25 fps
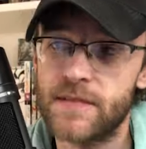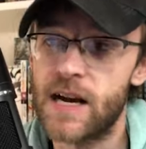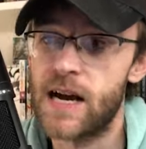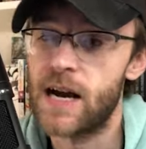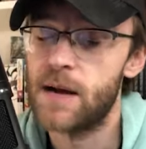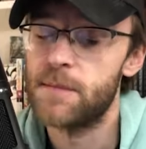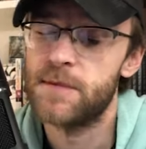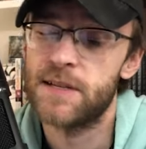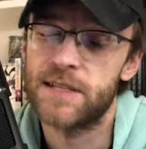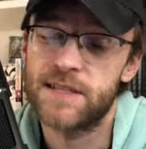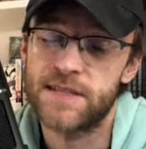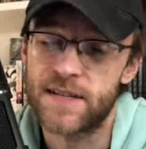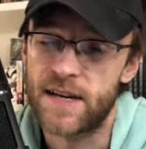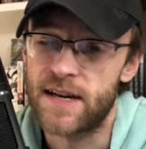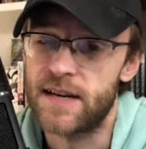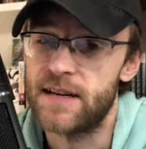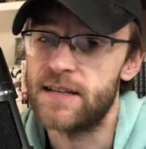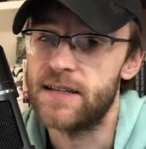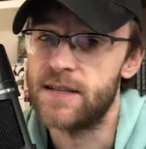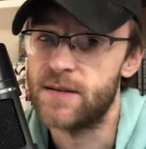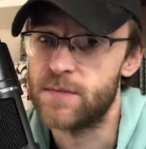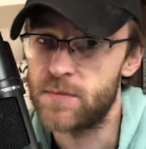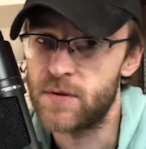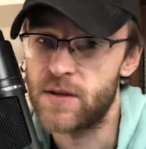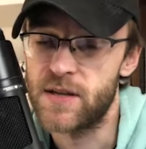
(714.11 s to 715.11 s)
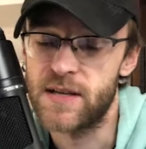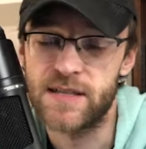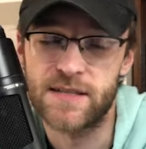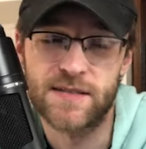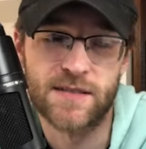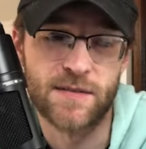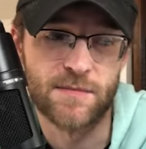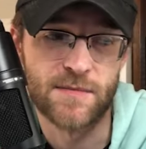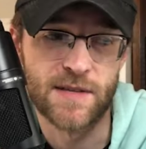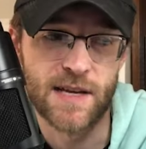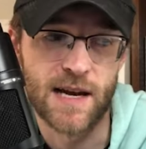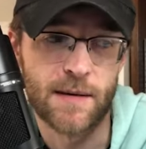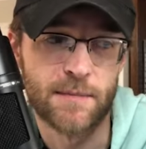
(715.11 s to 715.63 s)
I'm excited to play
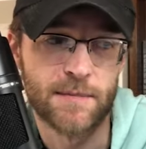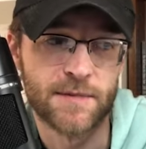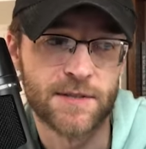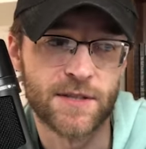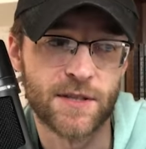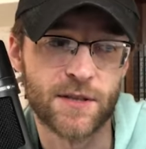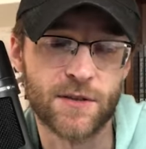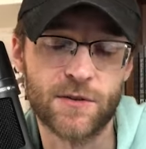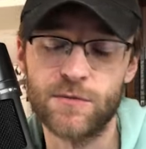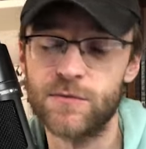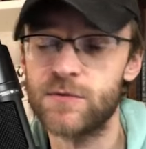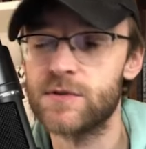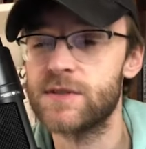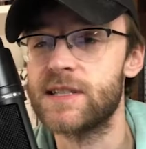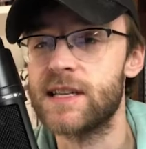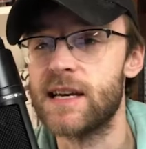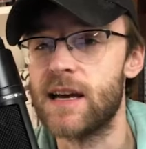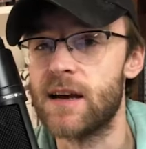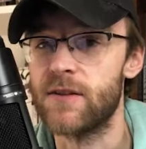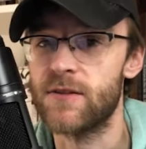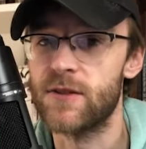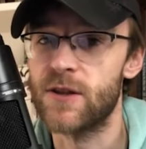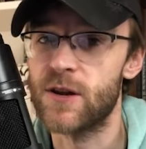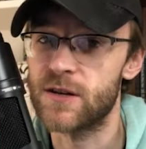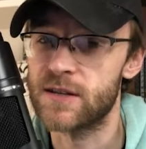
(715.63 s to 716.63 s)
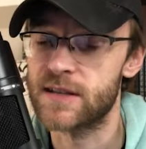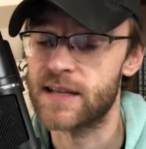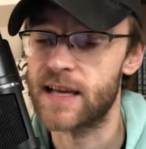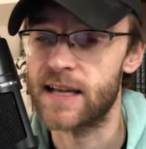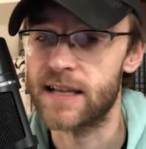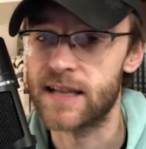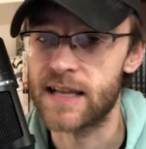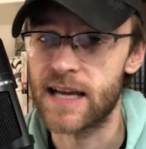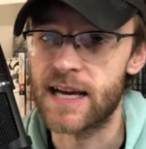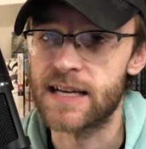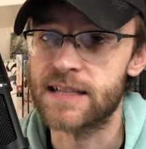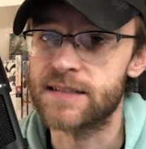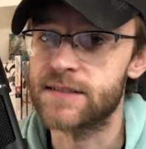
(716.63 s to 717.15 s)
some Yamato. We'll see how long that
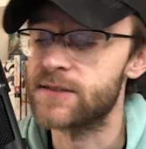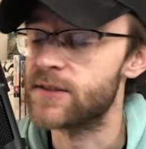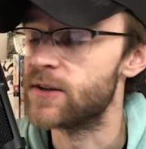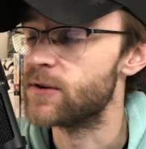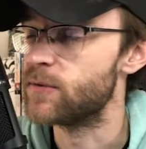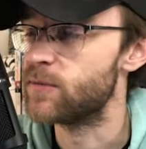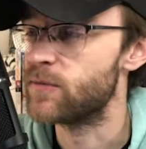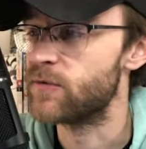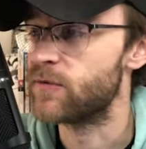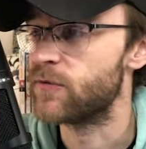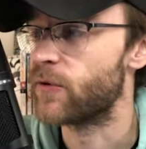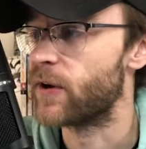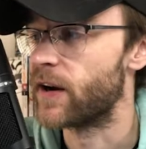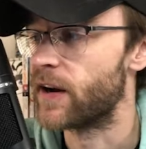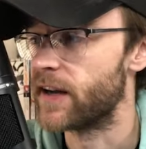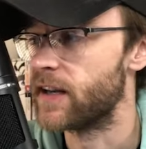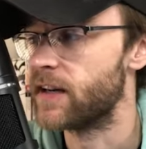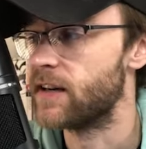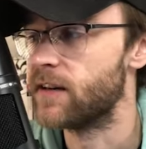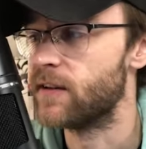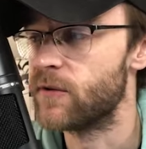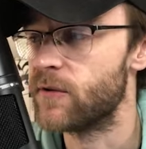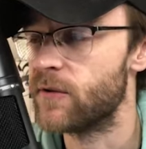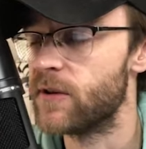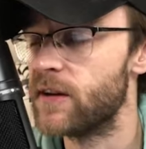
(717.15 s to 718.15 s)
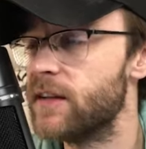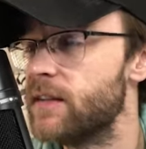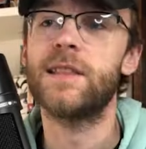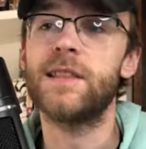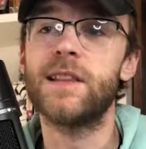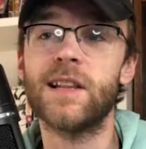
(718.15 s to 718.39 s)
lasts though before I get annoyed.